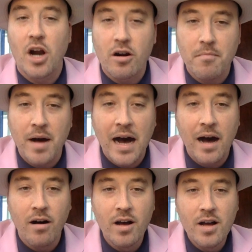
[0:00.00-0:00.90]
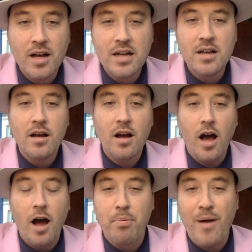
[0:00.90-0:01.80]
Dirt Mile,
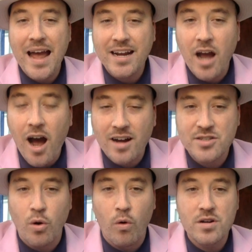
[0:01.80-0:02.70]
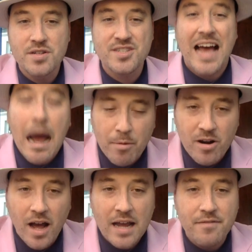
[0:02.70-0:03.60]
a Brad Cox horse,
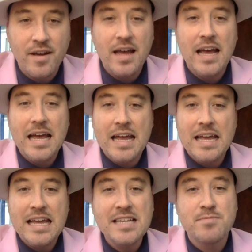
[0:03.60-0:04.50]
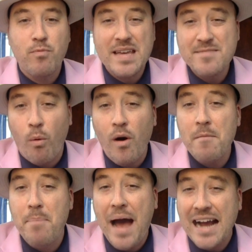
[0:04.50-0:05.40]
Cyberknife, he's
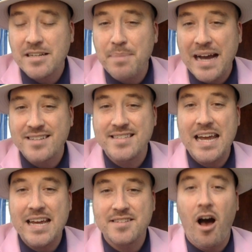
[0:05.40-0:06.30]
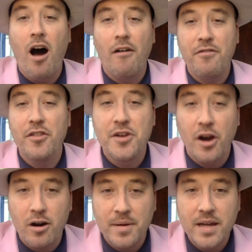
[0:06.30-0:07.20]
won back-to-back stakes off the
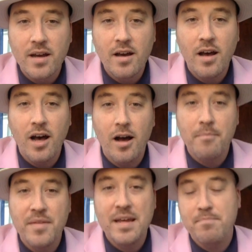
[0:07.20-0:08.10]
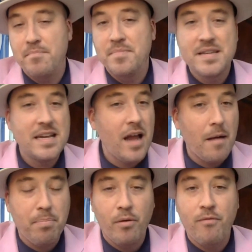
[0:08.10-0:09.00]
Derby. It did
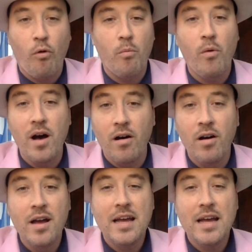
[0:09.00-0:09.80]
not perform well